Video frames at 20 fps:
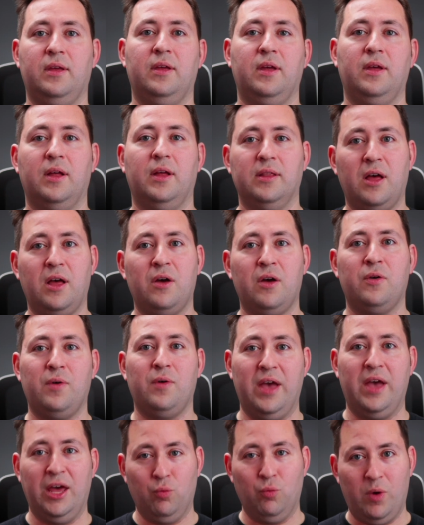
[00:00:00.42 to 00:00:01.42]

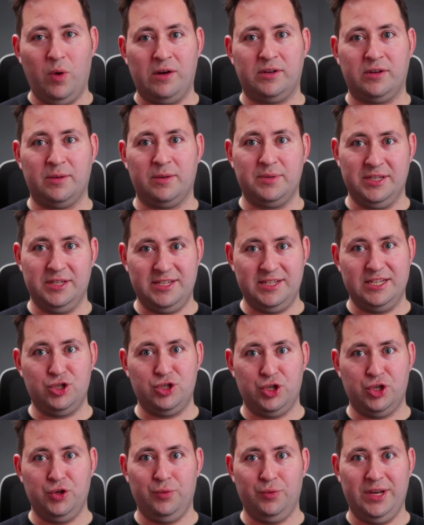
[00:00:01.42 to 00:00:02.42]
Hello and welcome to
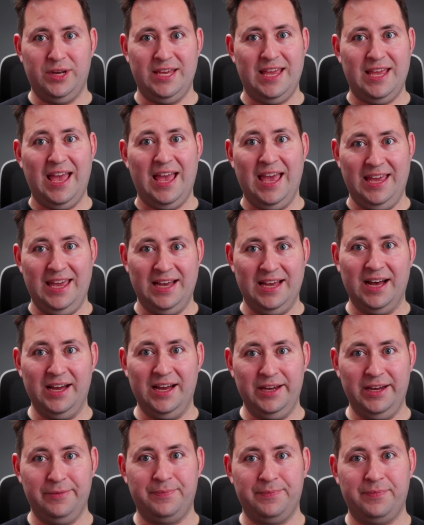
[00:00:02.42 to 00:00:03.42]
Tingenuity
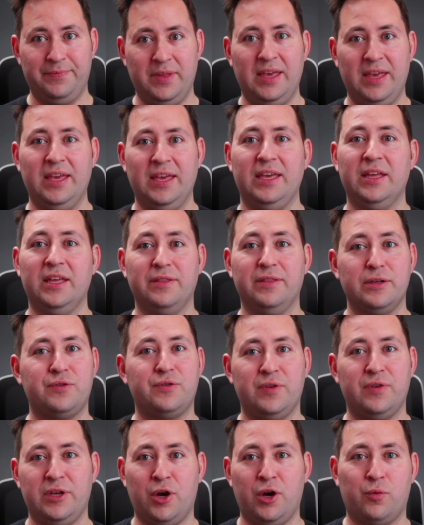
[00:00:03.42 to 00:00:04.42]
AI. In this
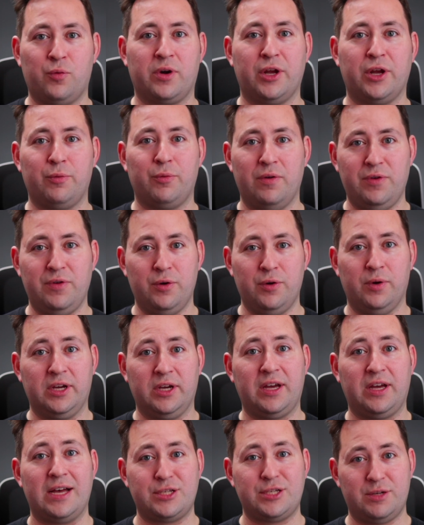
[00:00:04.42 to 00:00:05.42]
video, we're going to review a
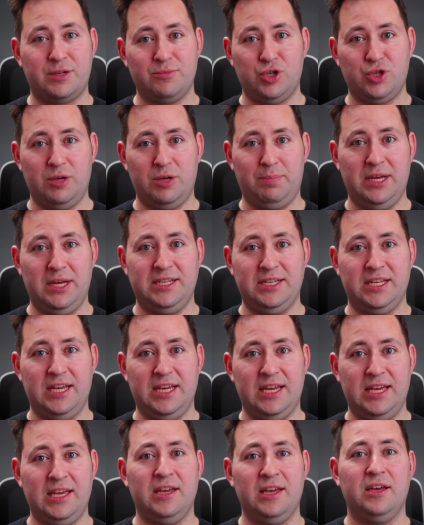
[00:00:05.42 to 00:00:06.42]
custom
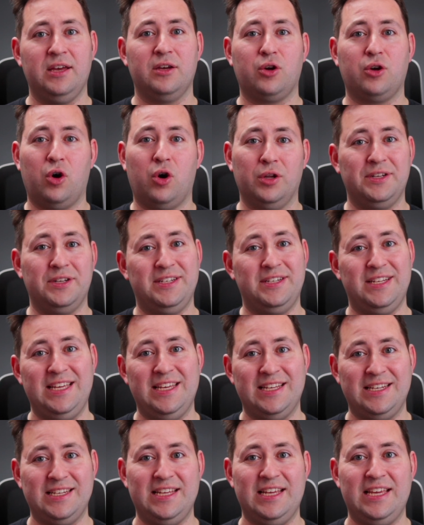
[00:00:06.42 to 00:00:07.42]
GPT called
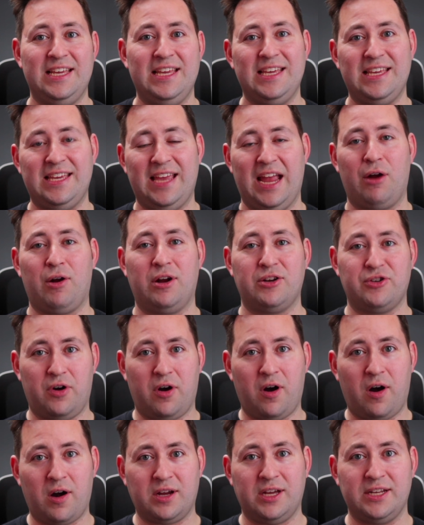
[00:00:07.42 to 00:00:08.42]
D&D Character
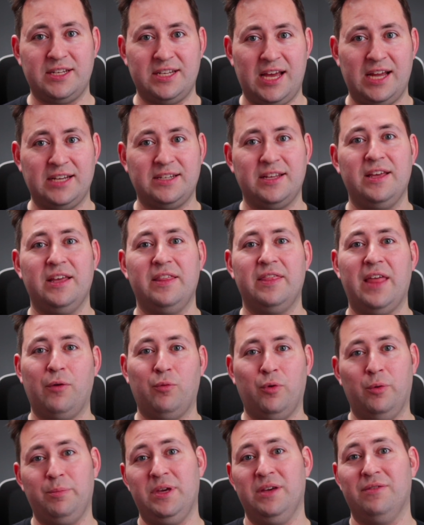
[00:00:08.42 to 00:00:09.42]
Architect that
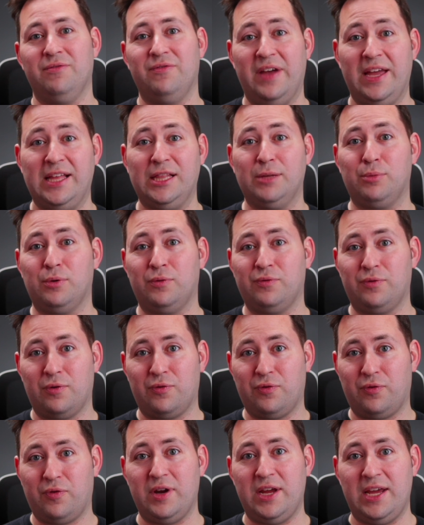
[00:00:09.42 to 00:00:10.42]
will be available for
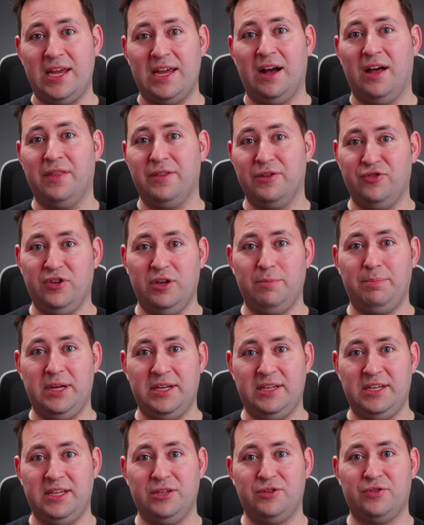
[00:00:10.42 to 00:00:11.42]
free on the
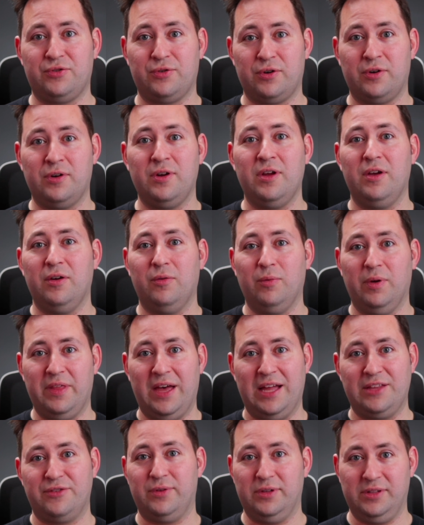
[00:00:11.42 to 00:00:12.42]
GPT store when
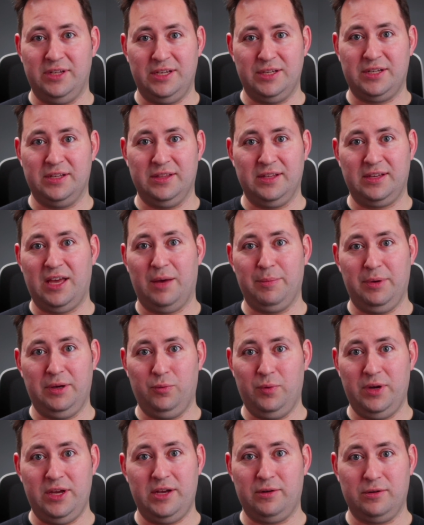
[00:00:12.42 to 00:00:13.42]
that's released in the coming
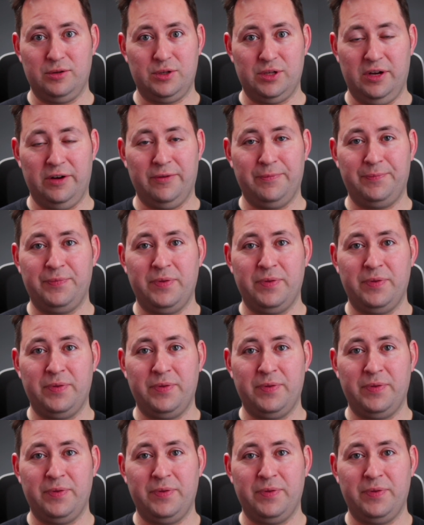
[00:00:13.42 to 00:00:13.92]
week or so.